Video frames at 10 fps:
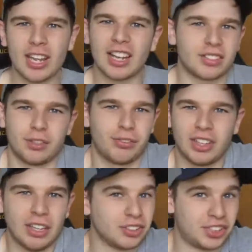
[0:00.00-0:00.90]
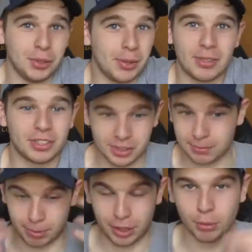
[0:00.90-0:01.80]
He has nothing else to him. It's just a
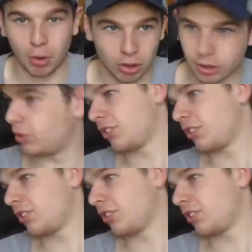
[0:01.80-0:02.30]
brick wall.